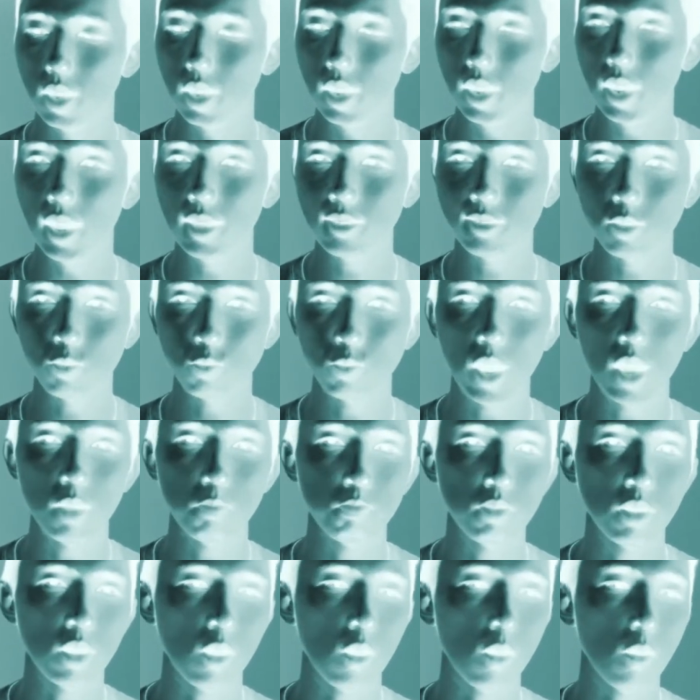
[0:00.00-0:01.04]
it's a red
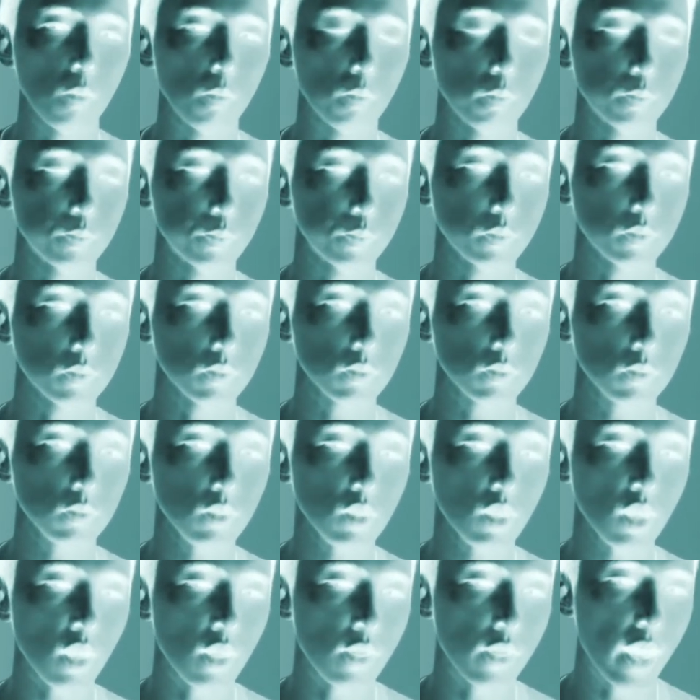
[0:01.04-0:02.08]
pill
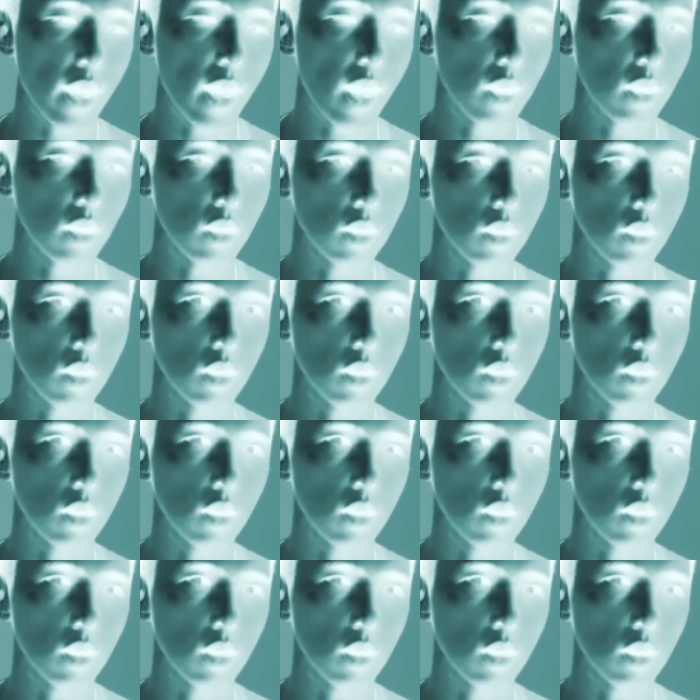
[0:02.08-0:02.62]
that